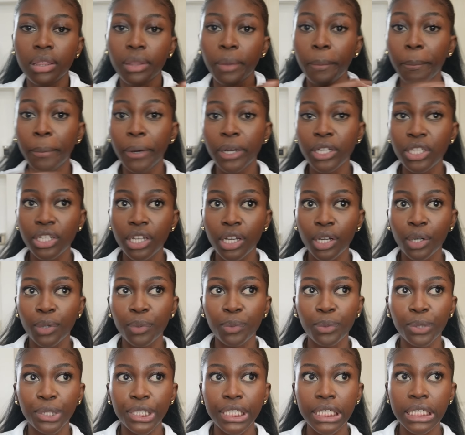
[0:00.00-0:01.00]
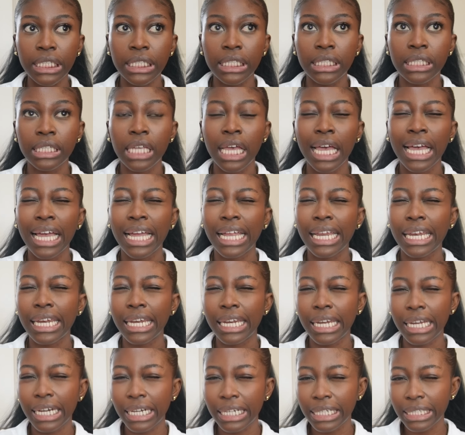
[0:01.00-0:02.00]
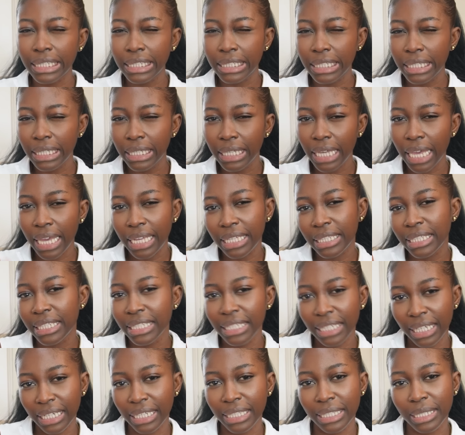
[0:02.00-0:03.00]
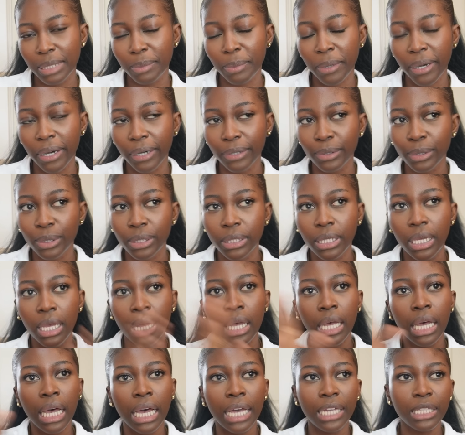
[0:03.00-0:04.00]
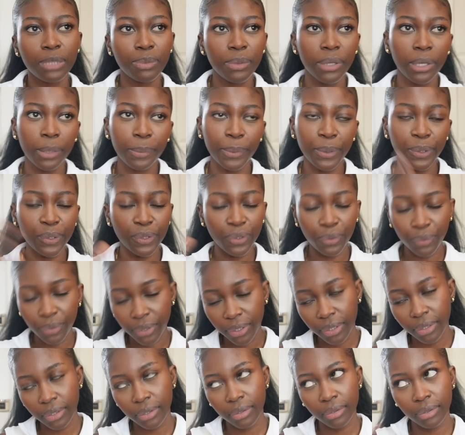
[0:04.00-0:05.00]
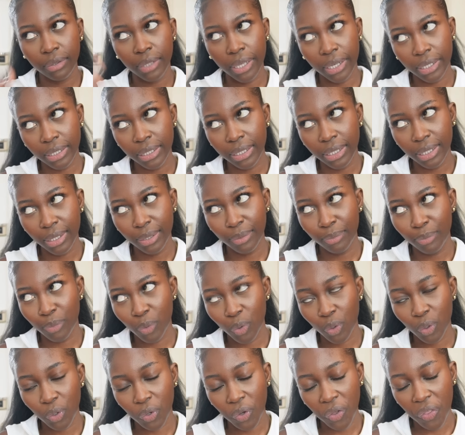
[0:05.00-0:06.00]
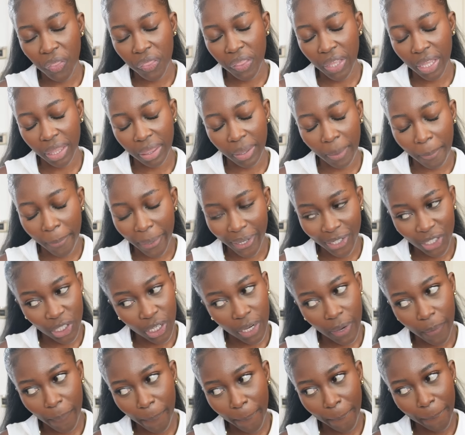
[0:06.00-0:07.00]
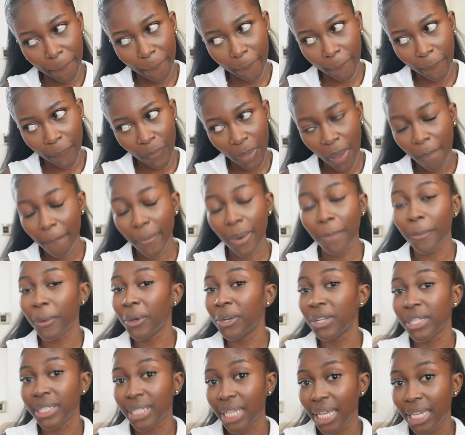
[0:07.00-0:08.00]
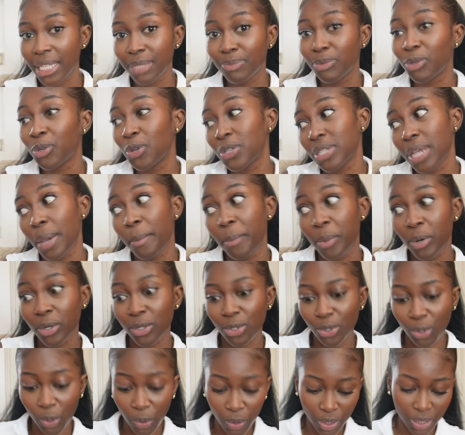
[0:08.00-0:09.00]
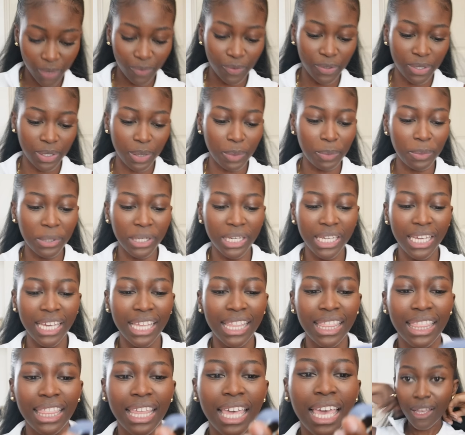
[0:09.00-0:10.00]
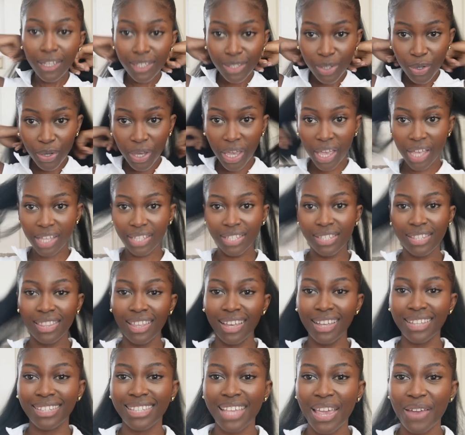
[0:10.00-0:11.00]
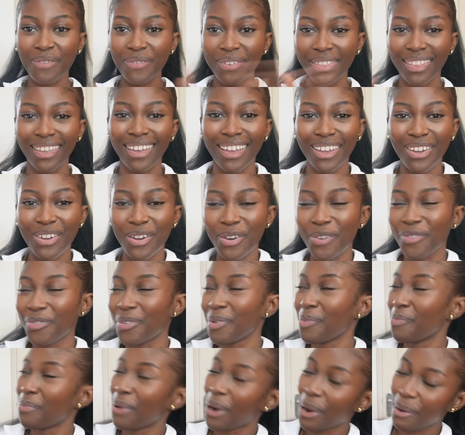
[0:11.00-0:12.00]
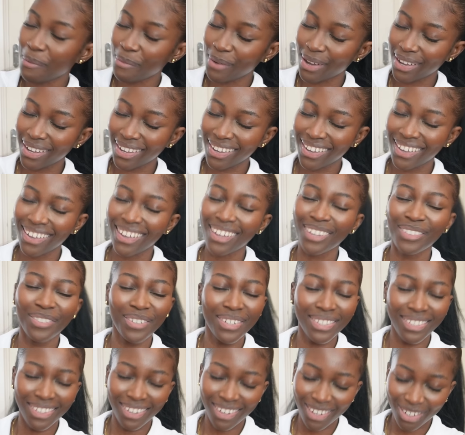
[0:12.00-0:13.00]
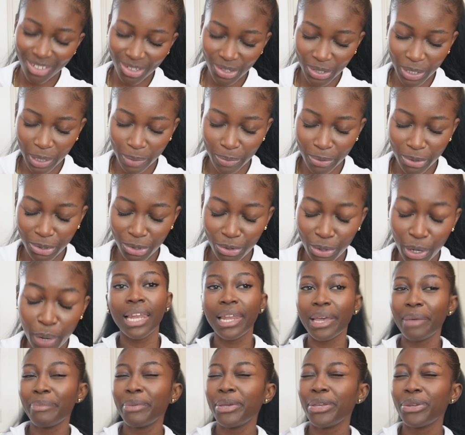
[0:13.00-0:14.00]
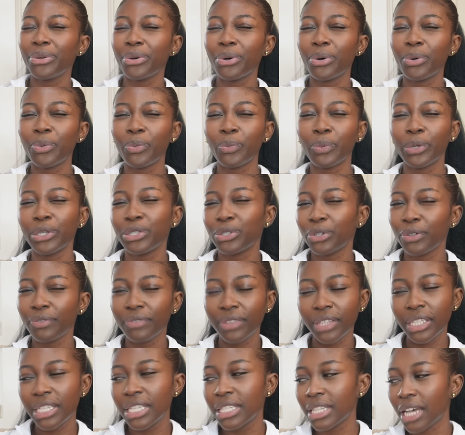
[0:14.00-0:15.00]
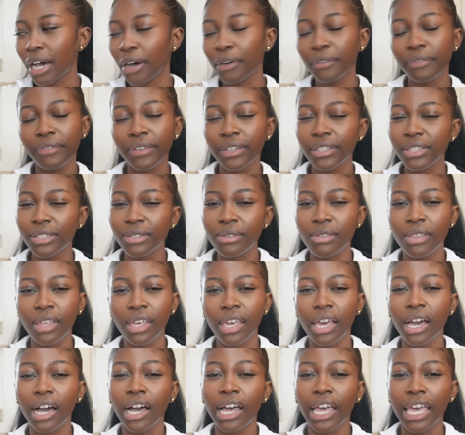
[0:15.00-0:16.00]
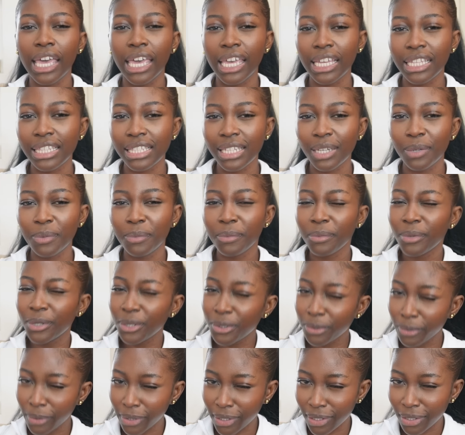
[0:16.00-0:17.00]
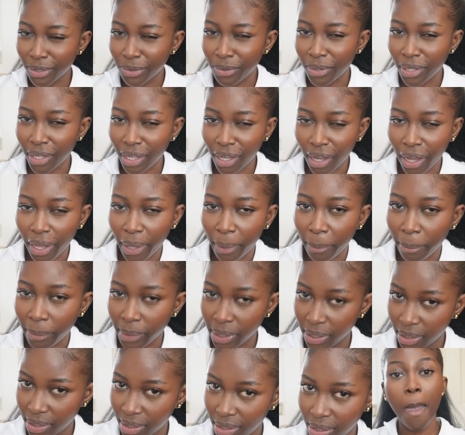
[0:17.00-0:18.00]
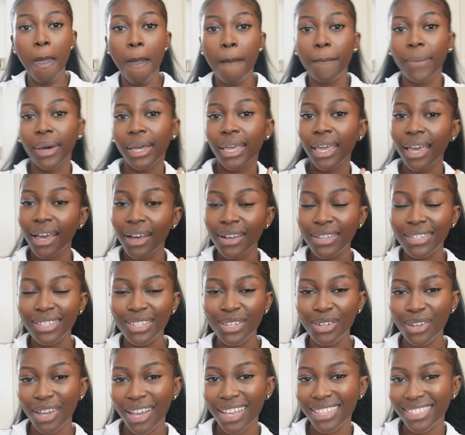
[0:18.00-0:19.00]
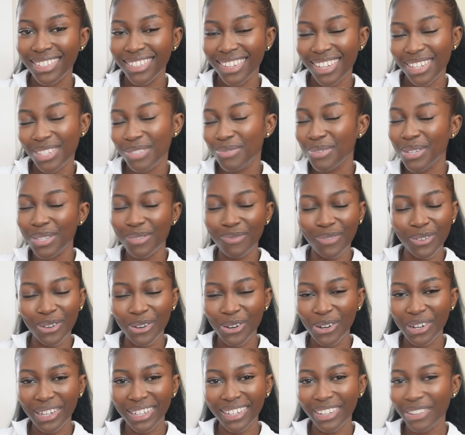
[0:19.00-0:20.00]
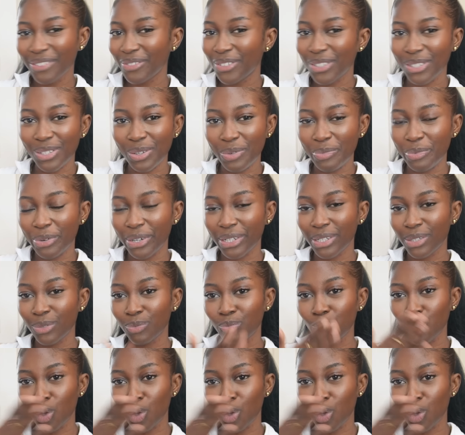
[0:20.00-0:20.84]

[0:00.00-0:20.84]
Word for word: The budget was ninety, eighty, ninety pounds. I spent about three thirty more than the budget, but I'm gonna say it's because I bought socks for somebody in there. So yes, that's everything I got from Primark. It was an enjoyable trip. Let me know which of these outfits you think I hit and which ones you think I missed. But yeah, I'll see you guys in next week's vlog. Love you so much.